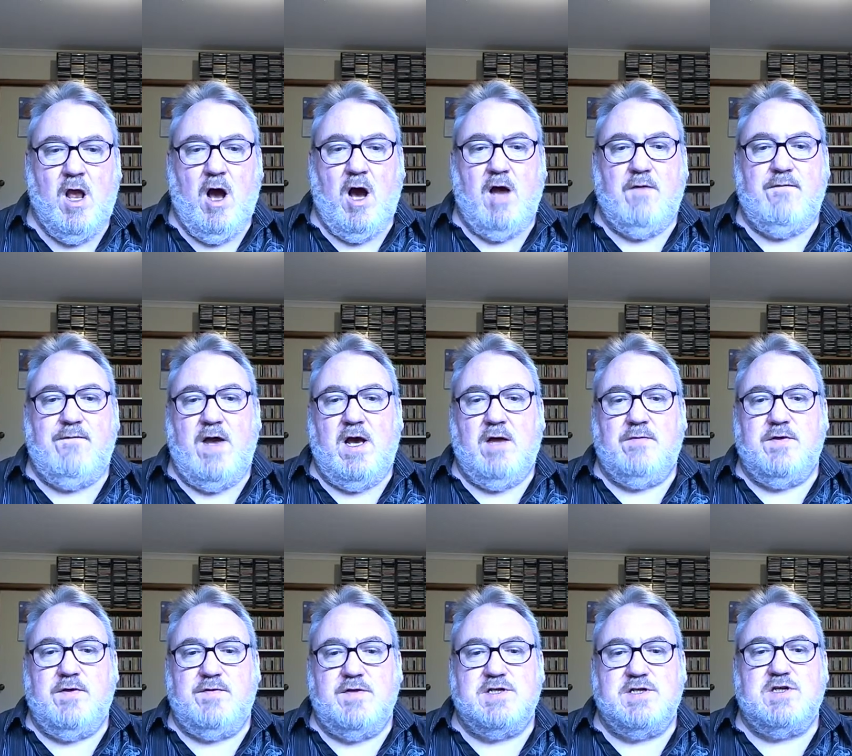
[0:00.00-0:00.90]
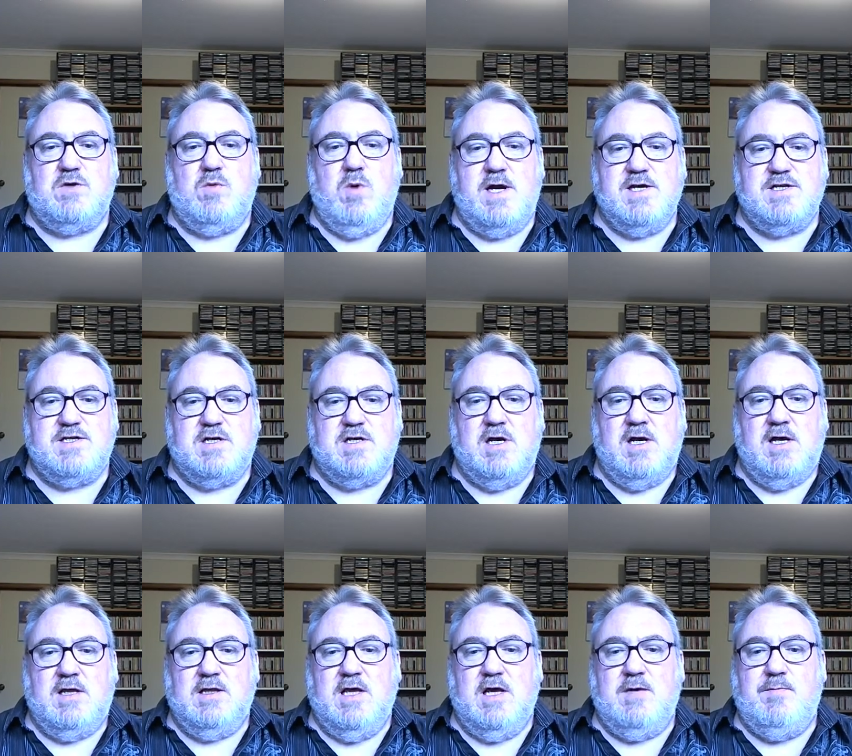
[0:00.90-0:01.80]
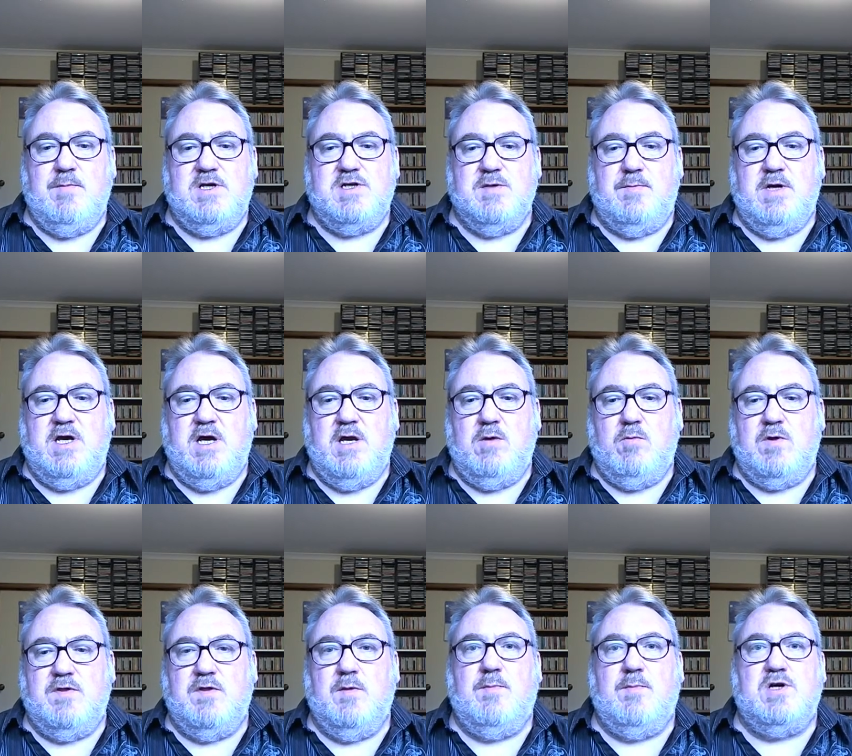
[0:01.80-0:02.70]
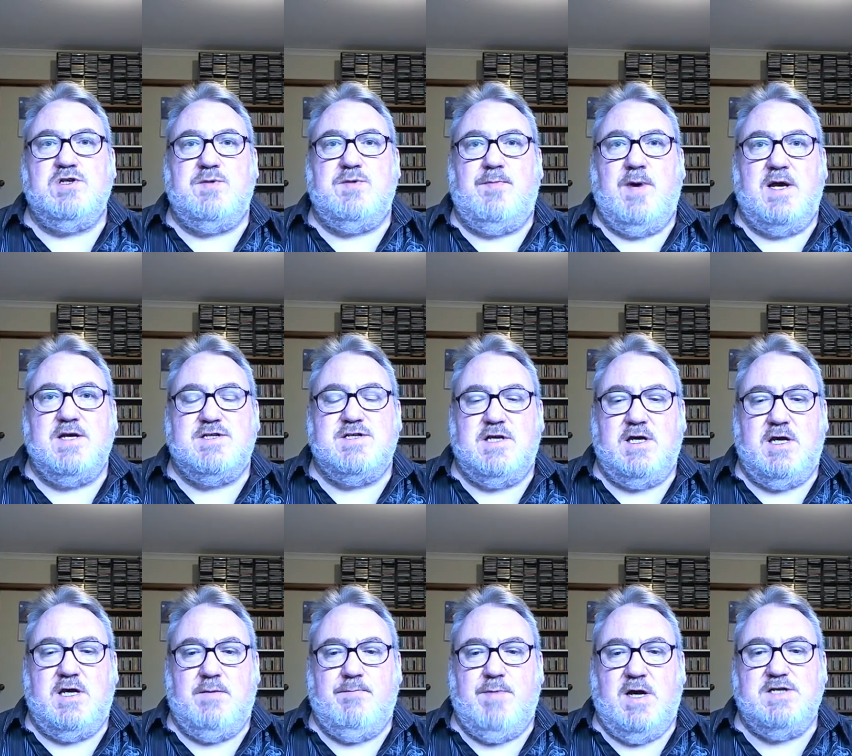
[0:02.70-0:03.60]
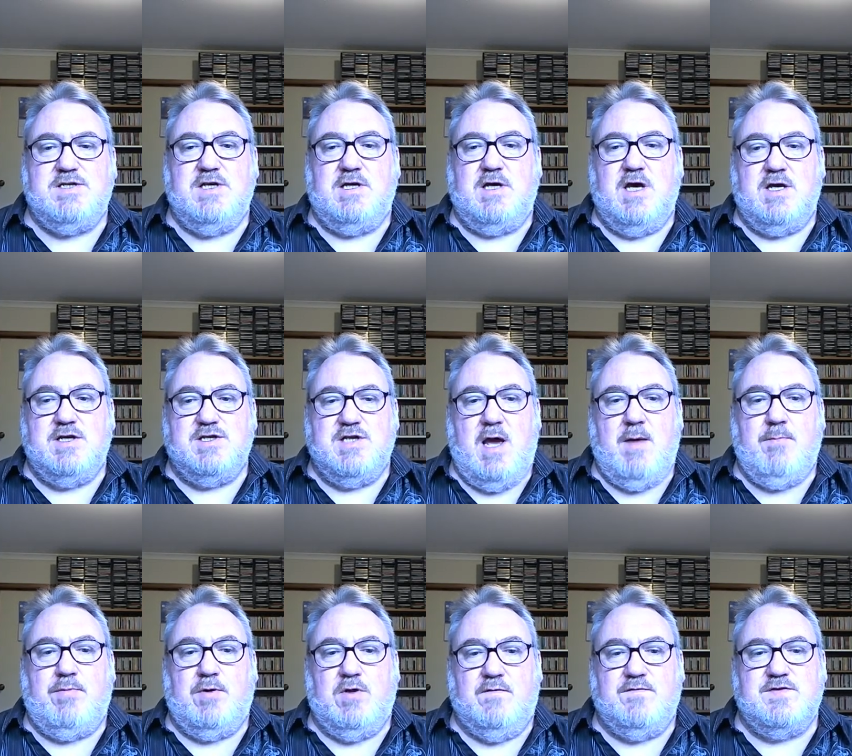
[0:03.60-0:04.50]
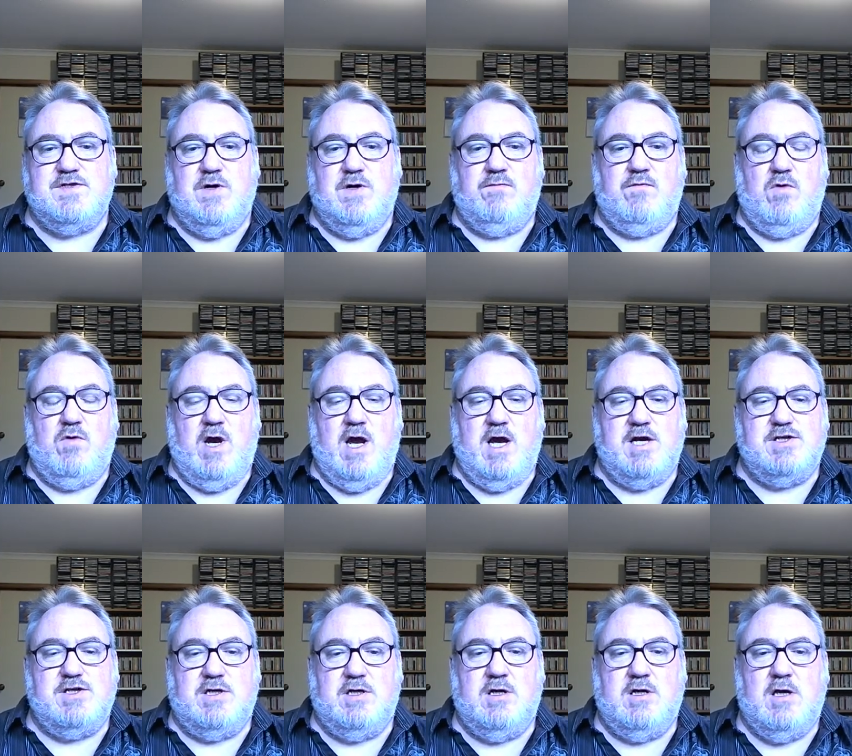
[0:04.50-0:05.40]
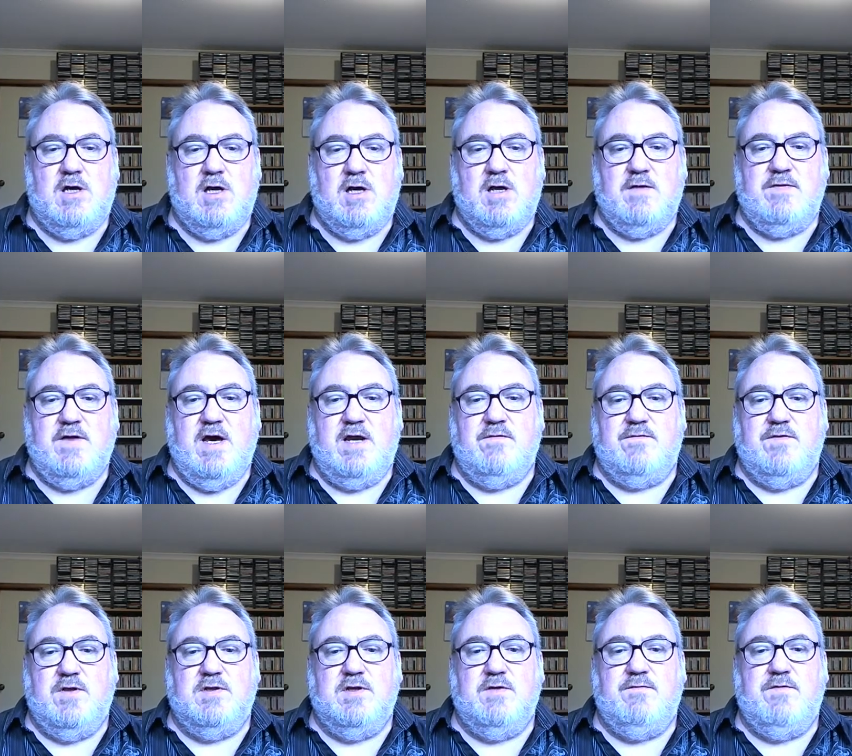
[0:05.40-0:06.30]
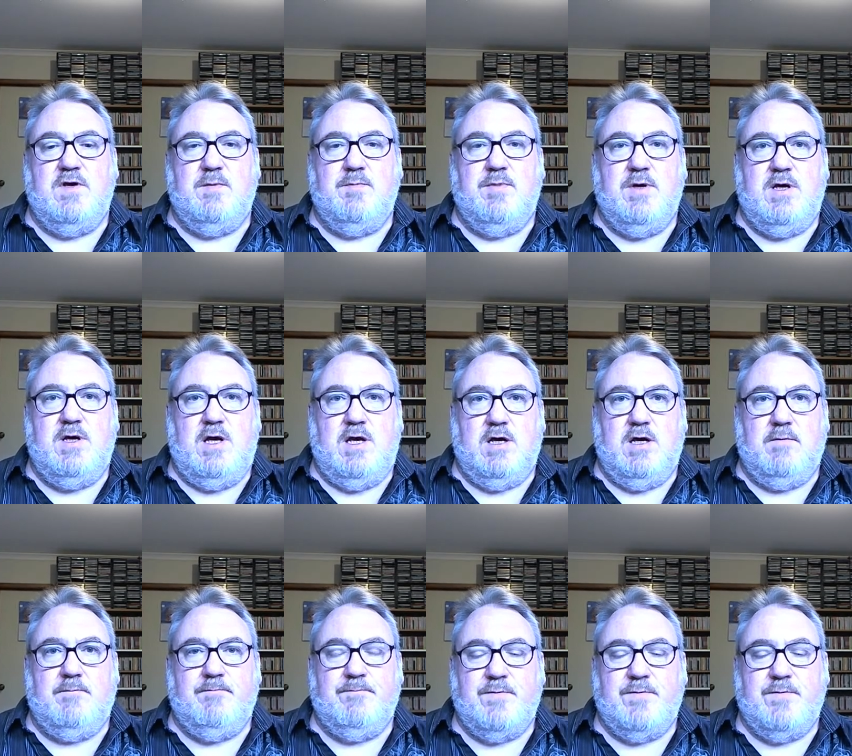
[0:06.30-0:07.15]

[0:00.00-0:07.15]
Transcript: I found that this quest led me to begin with the most basic example of self-creation, that of the living being,